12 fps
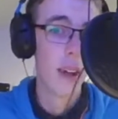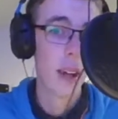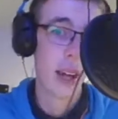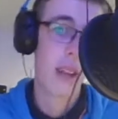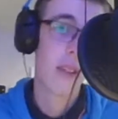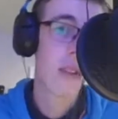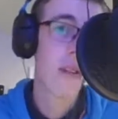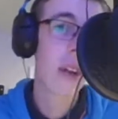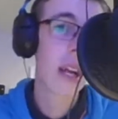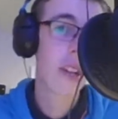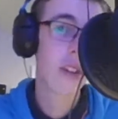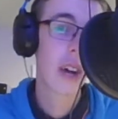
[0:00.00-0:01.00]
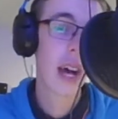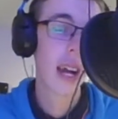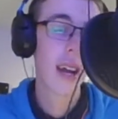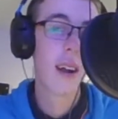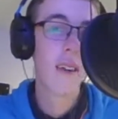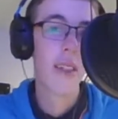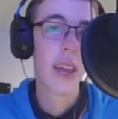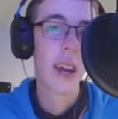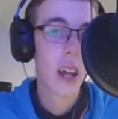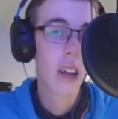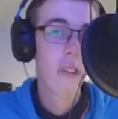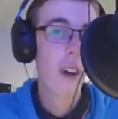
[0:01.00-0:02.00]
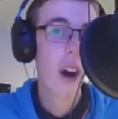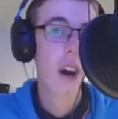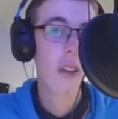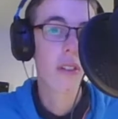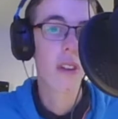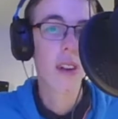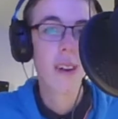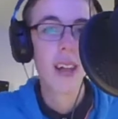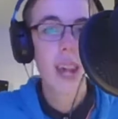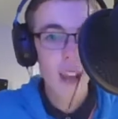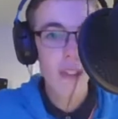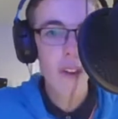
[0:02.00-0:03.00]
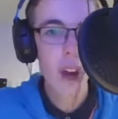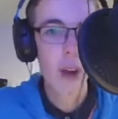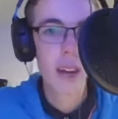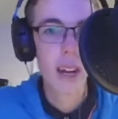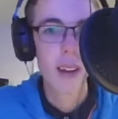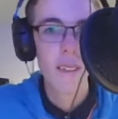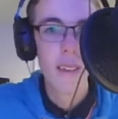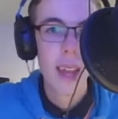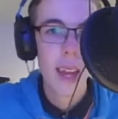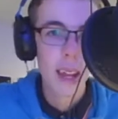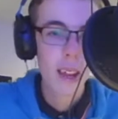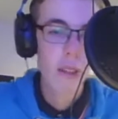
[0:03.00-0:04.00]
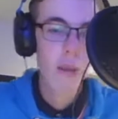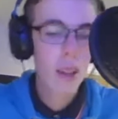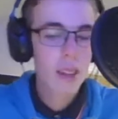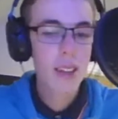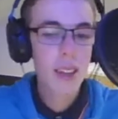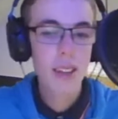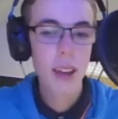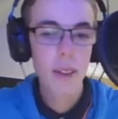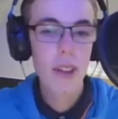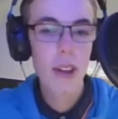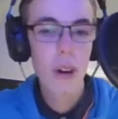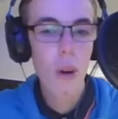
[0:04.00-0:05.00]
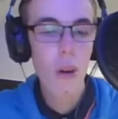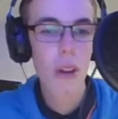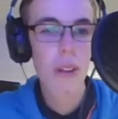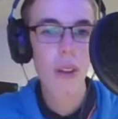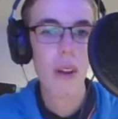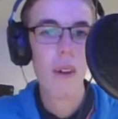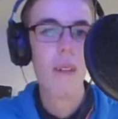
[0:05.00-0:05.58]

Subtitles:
It's a street track. It's fast. It's flowing. It's 27 corners.